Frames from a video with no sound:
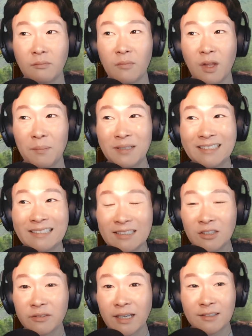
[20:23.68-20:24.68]
but
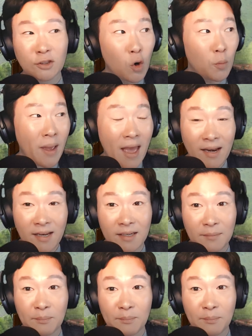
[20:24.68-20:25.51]
still, that's so petty.